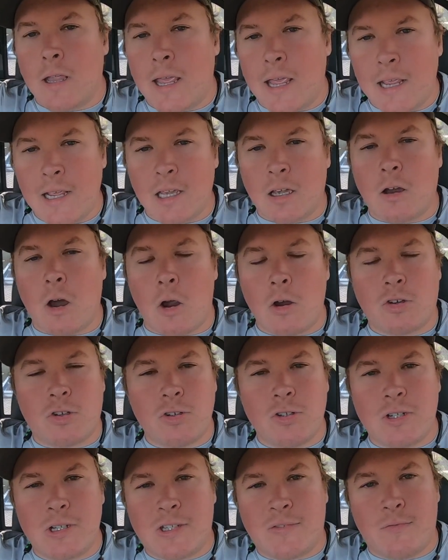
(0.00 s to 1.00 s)
ink
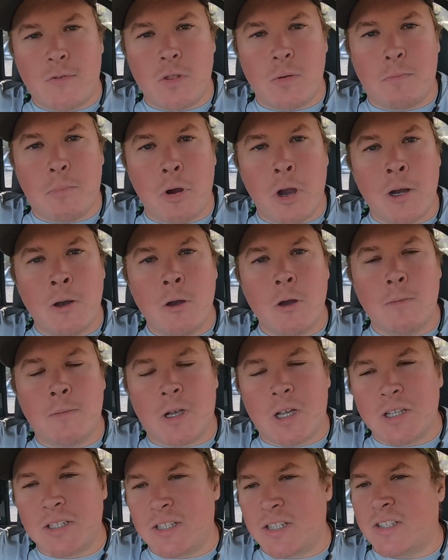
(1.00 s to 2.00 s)
cartridges for the printer,
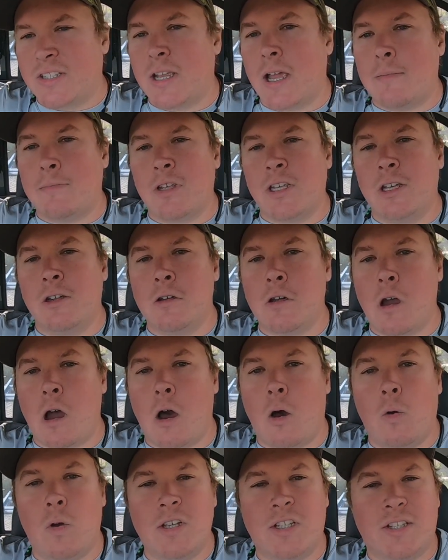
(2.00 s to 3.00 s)
because this time of year I
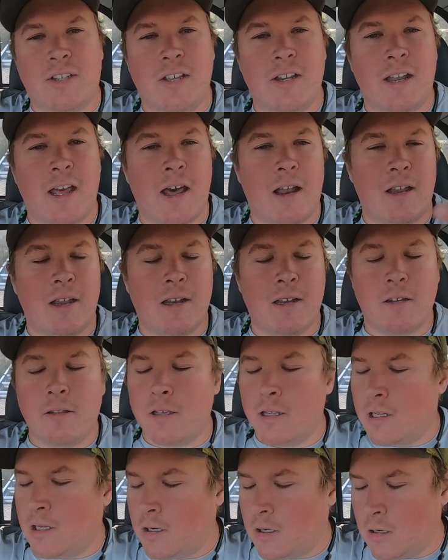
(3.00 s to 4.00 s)
always send out at the end of
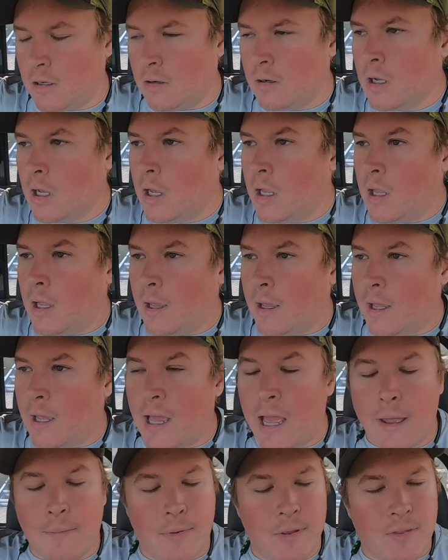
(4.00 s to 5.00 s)
the year
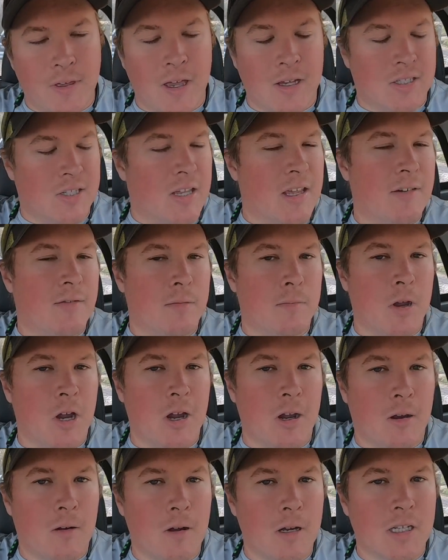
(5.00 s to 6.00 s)
Happy Thanksgiving,
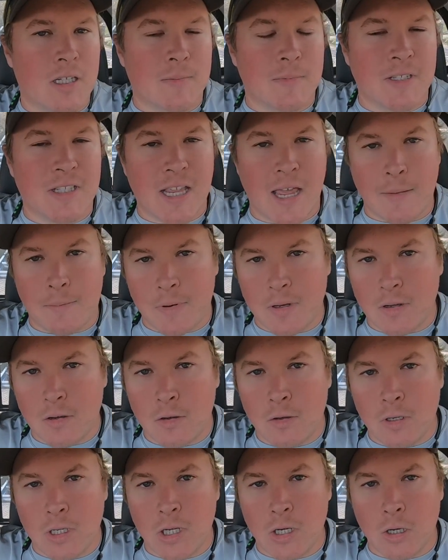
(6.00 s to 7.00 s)
Merry Christmas, Happy New
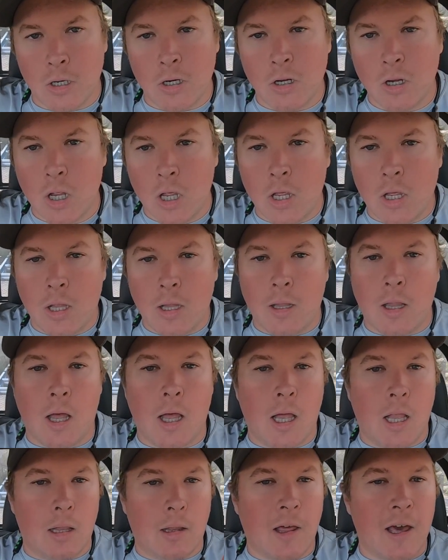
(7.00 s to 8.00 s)
Year.
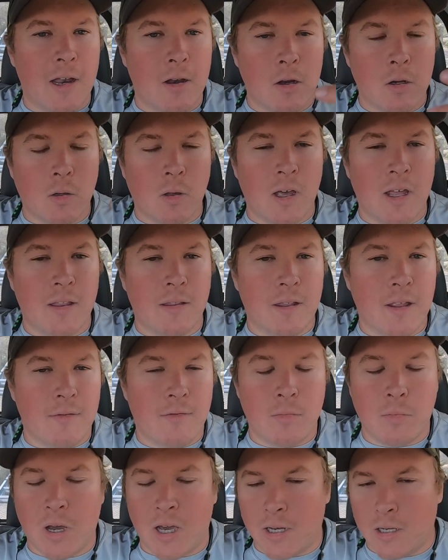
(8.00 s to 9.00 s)
Letter letting
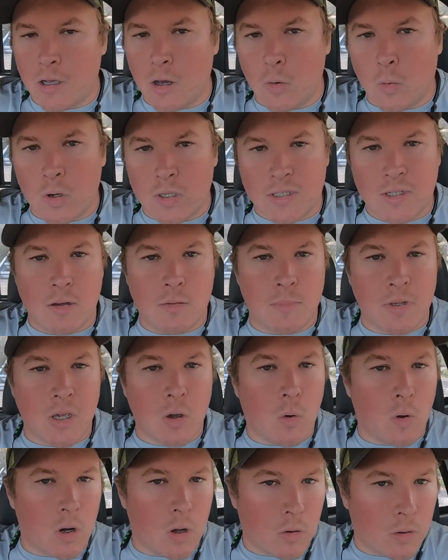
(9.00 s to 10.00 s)
everybody know what's going to be
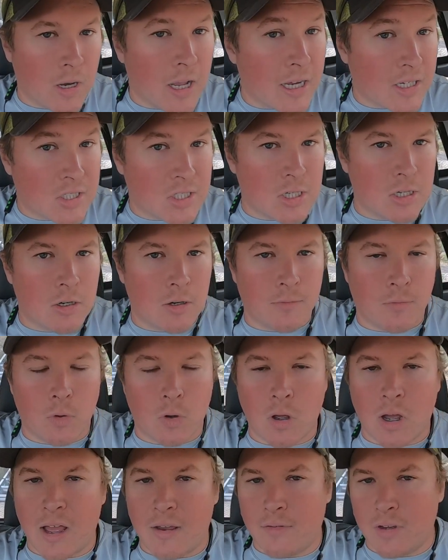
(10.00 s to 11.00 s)
going on next year, if we're
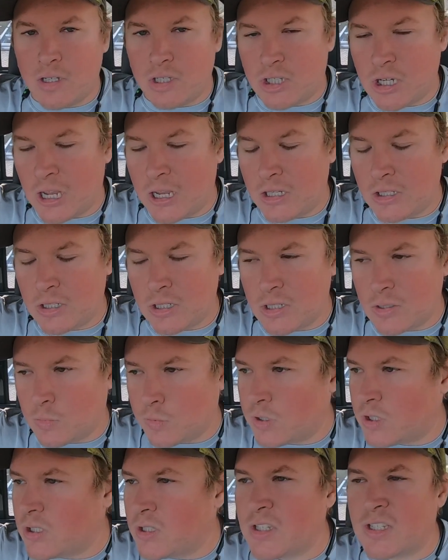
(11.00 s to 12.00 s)
going to have any changes,
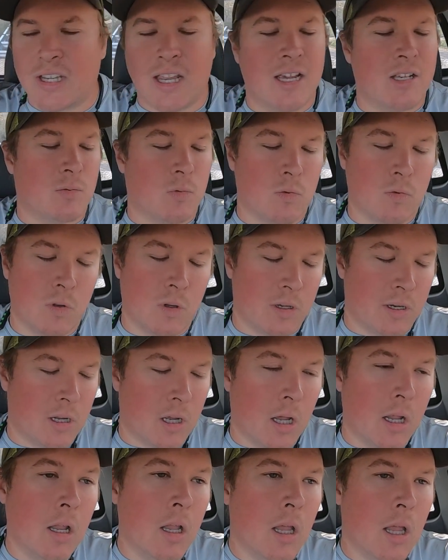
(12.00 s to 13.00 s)
which in this case we're really
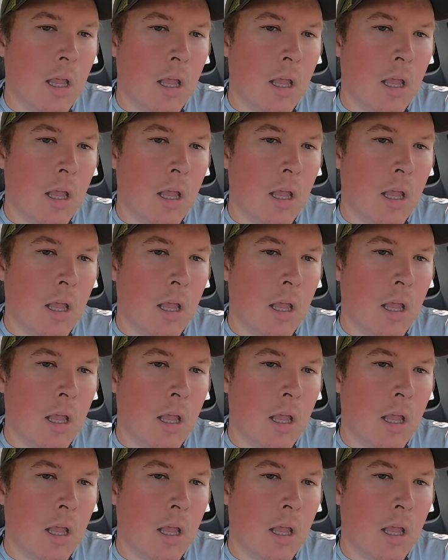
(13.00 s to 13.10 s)
not.